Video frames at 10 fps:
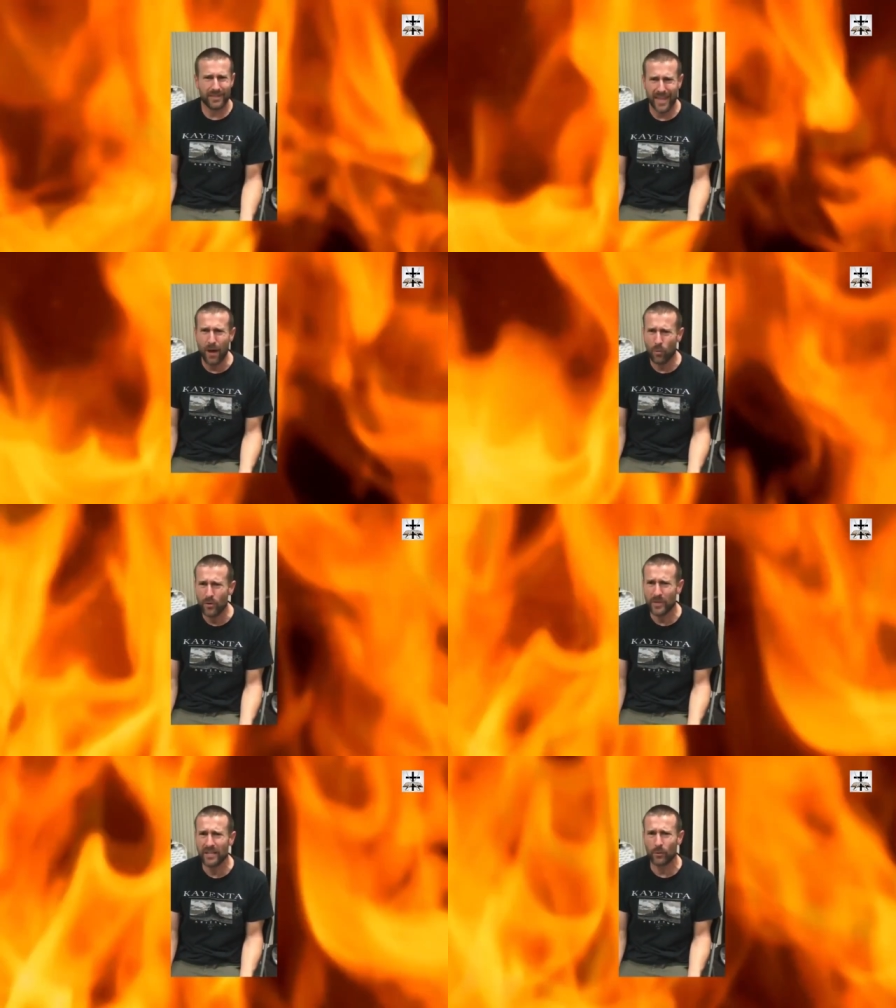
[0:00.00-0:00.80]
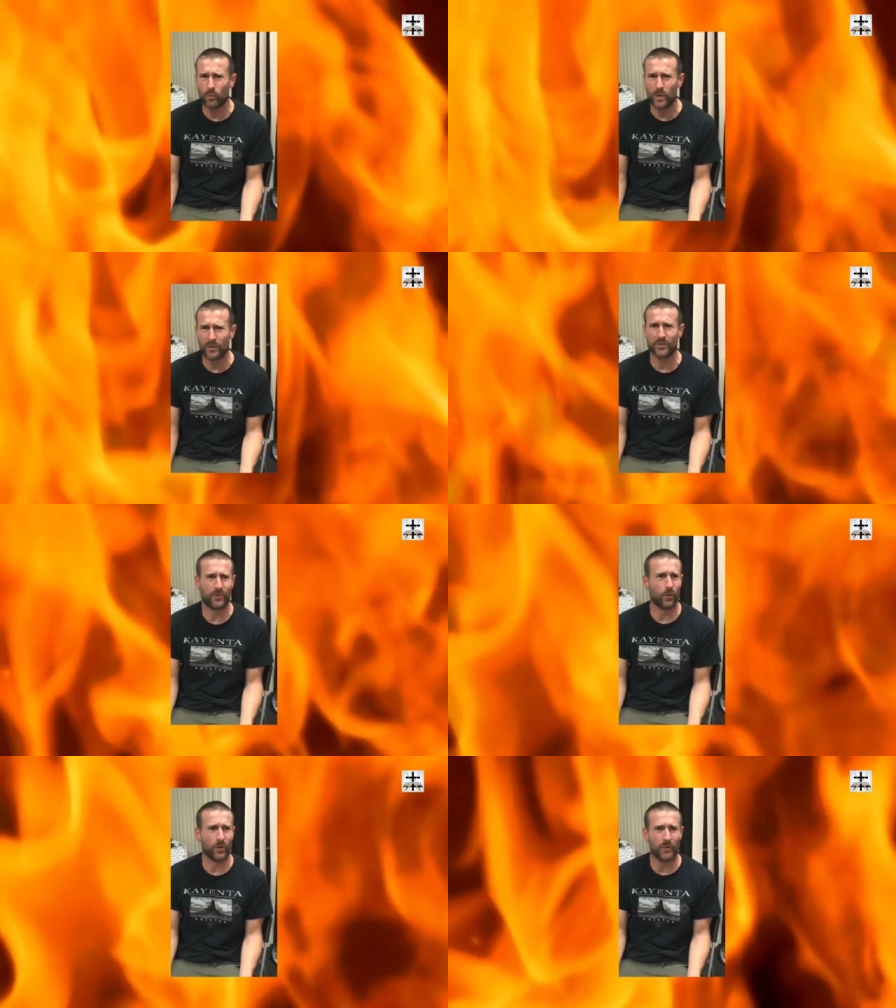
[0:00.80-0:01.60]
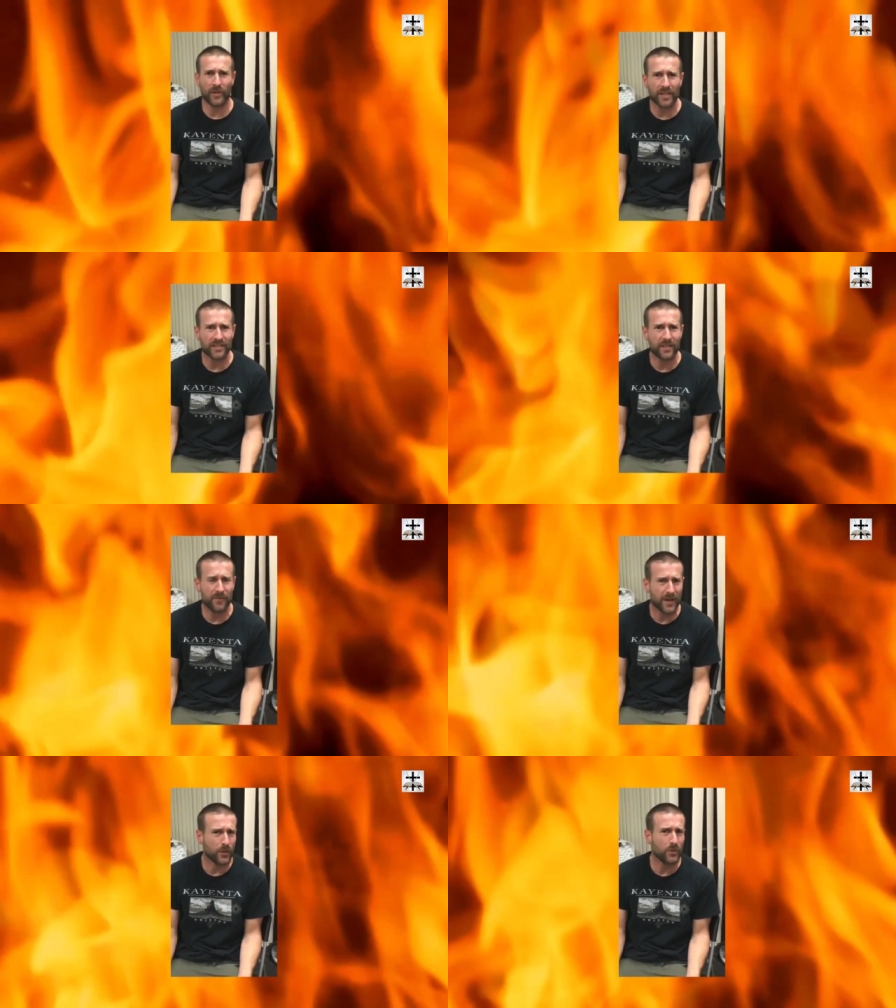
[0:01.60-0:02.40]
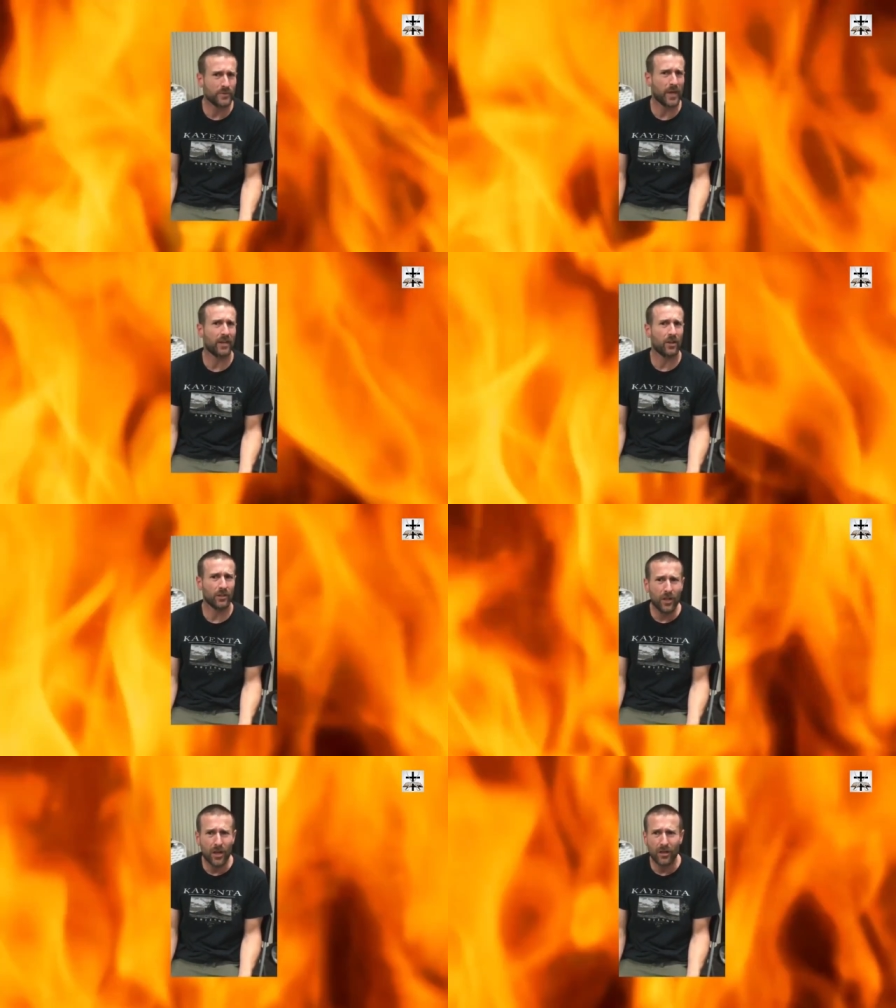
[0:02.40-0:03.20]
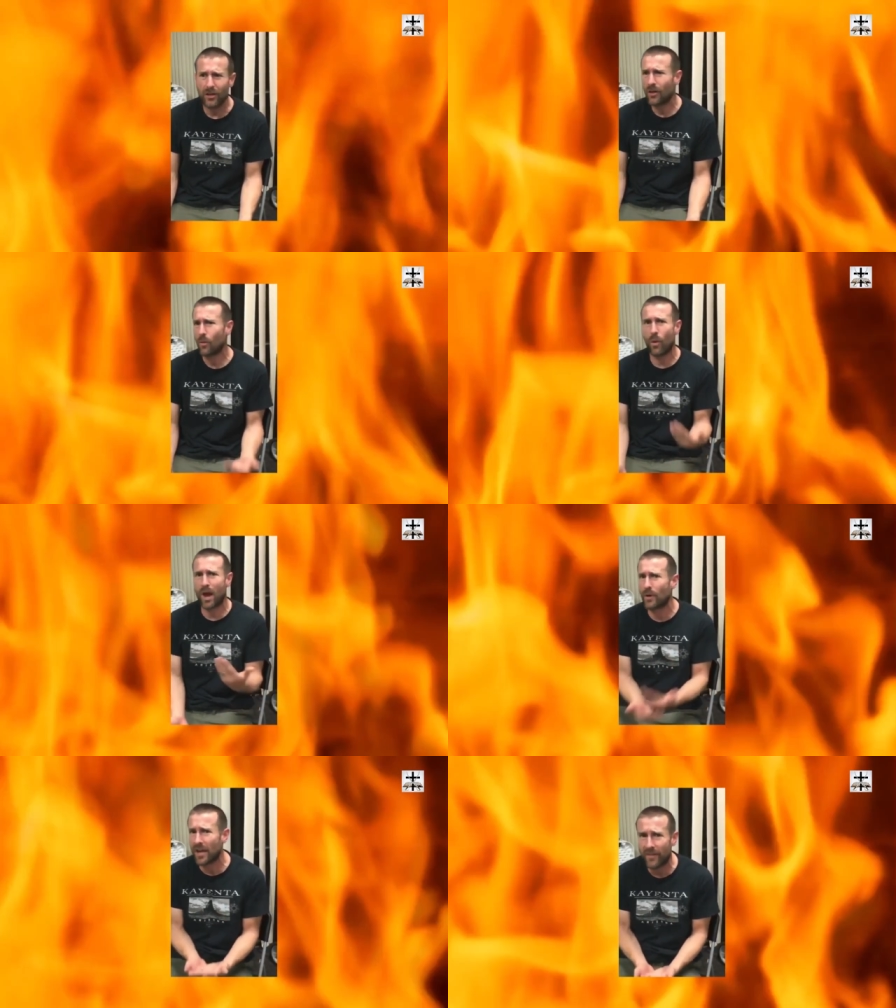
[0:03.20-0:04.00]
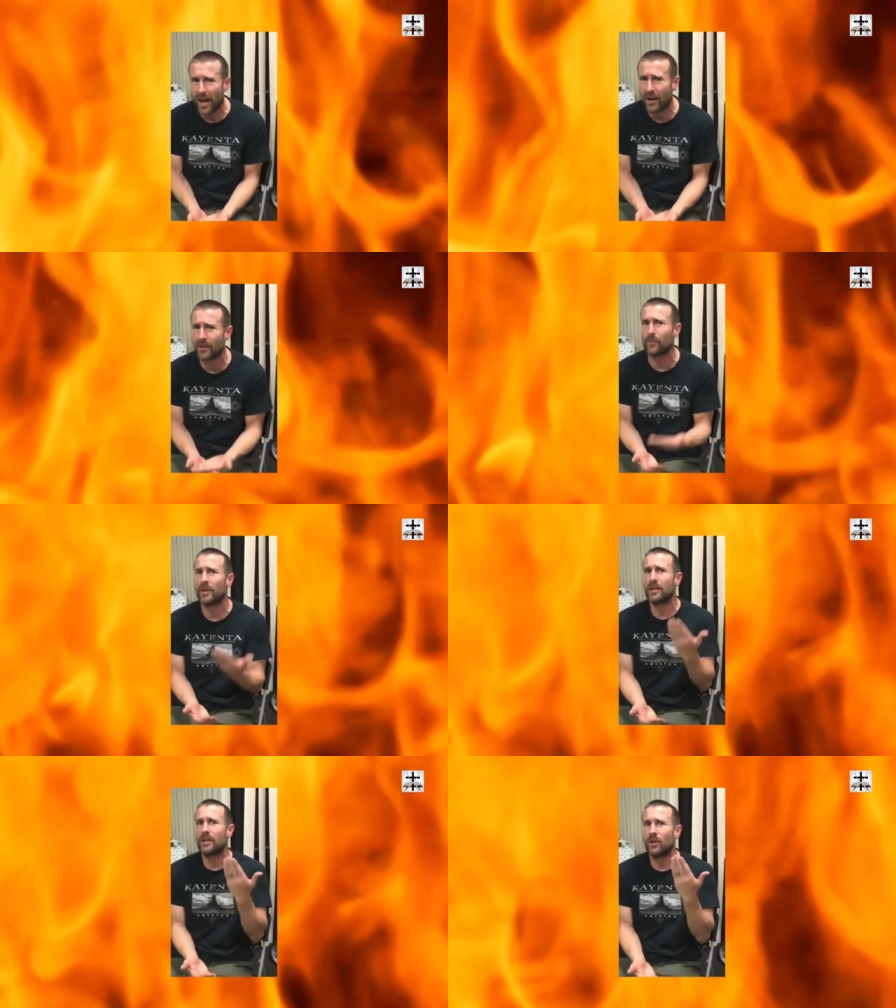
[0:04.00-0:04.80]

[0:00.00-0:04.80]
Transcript: That would be a weird story, because if I knew he was bad all along, why would I have hired him?